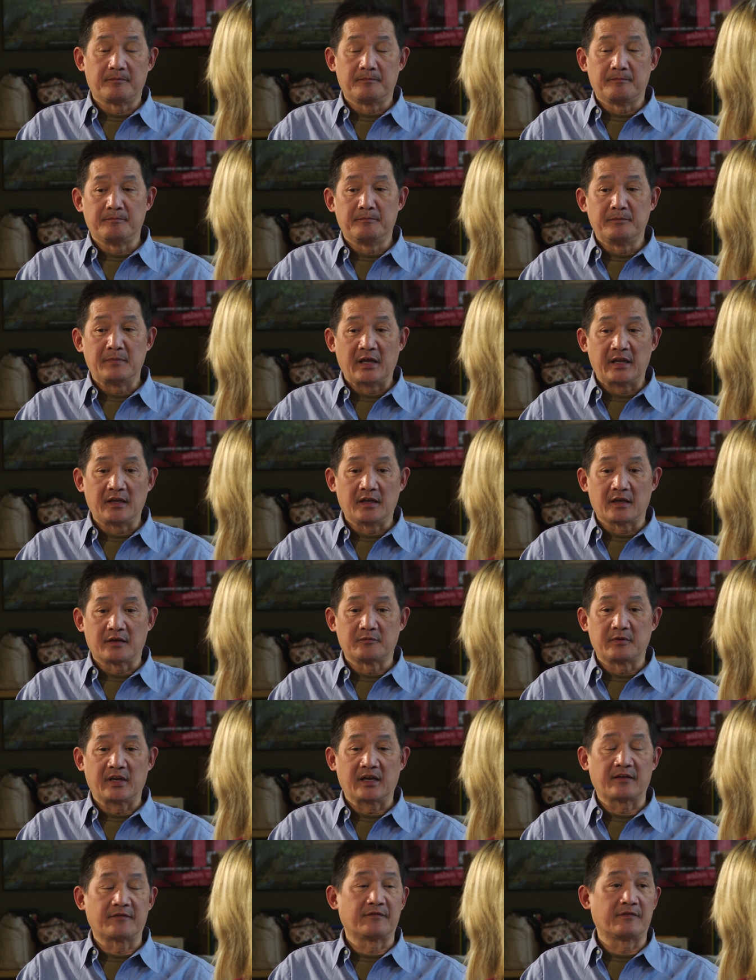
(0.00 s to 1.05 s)
many,
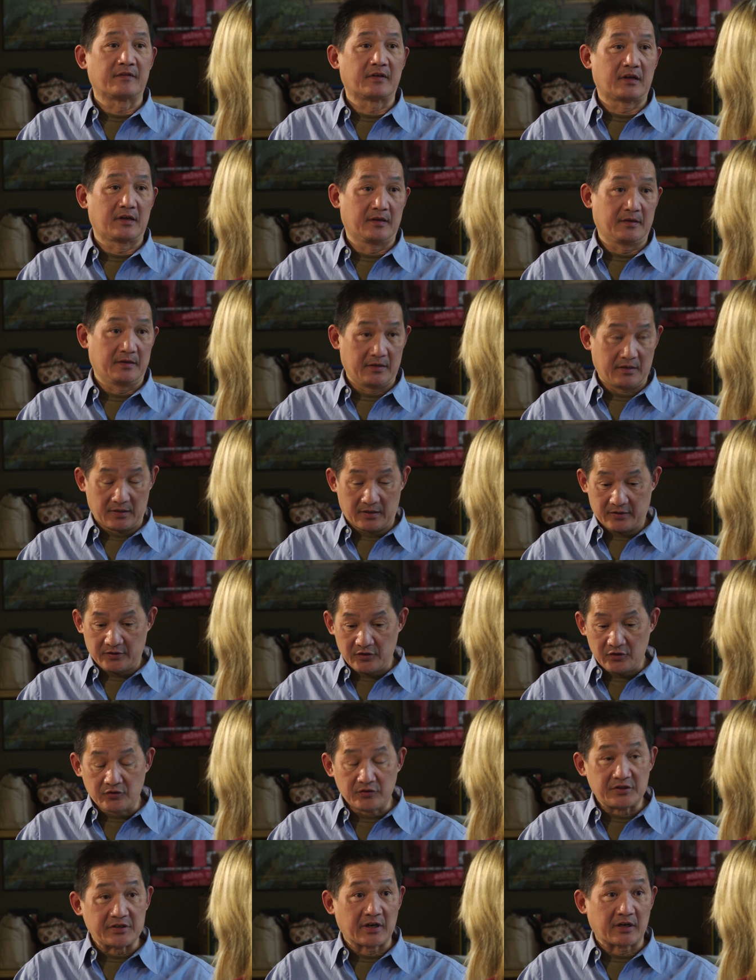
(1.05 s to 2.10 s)
we have
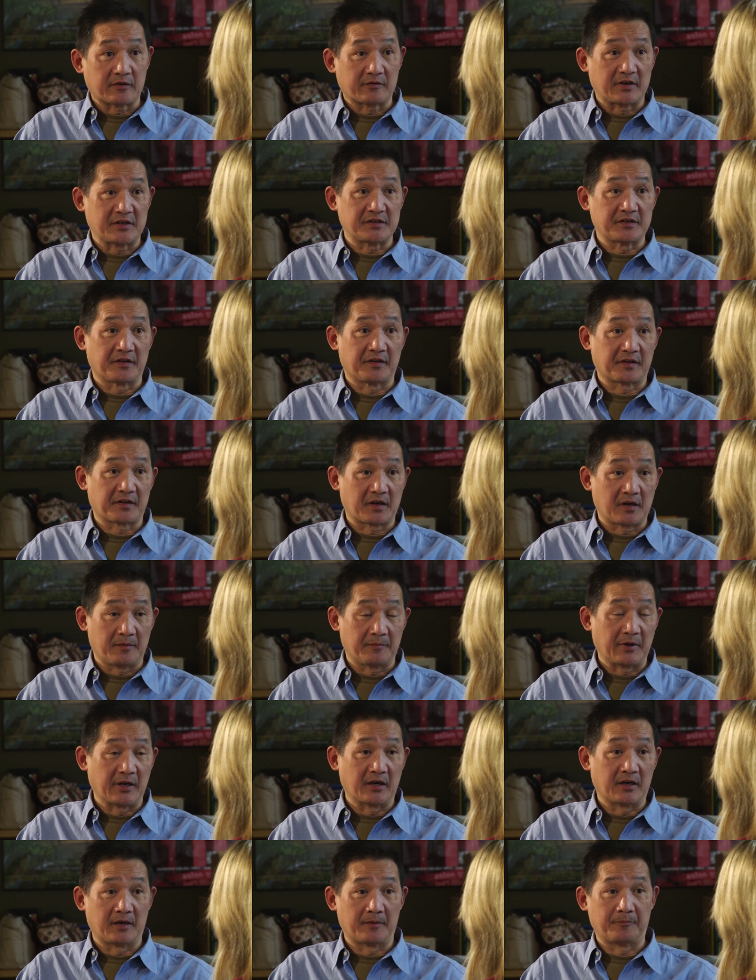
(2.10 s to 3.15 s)
new generations
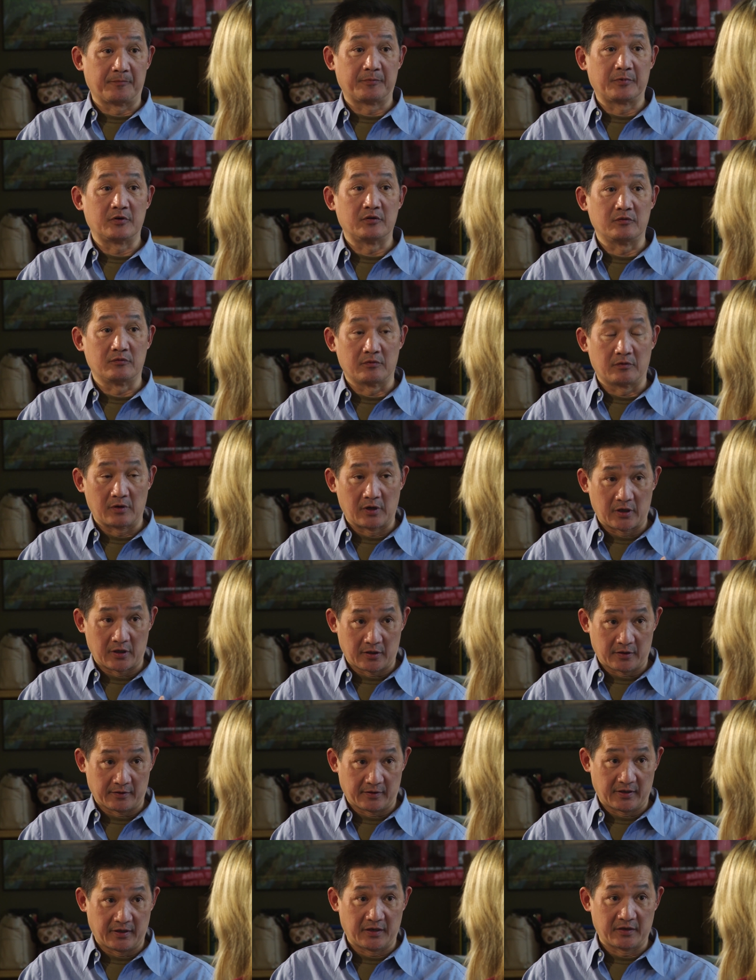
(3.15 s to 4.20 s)
coming up who
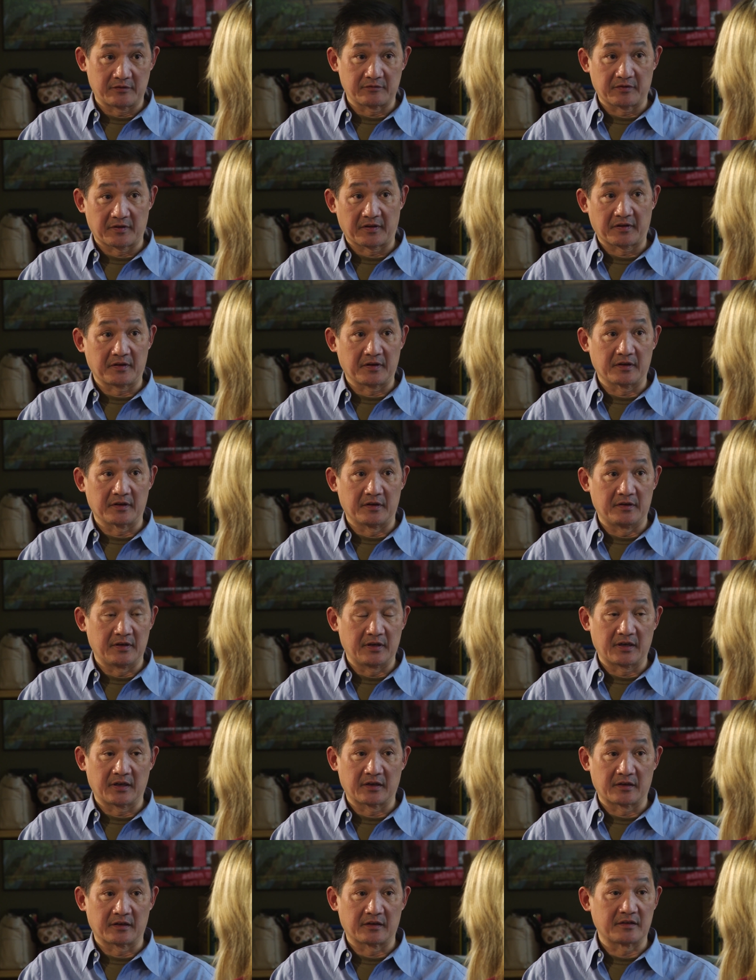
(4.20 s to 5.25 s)
are interested
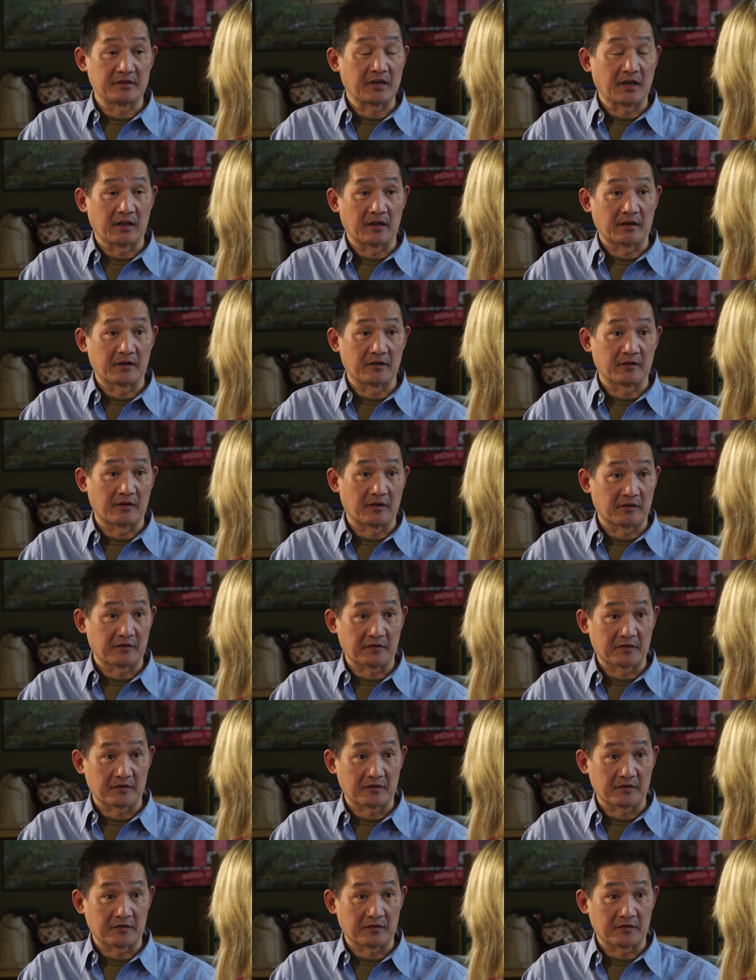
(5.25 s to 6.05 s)
in telling their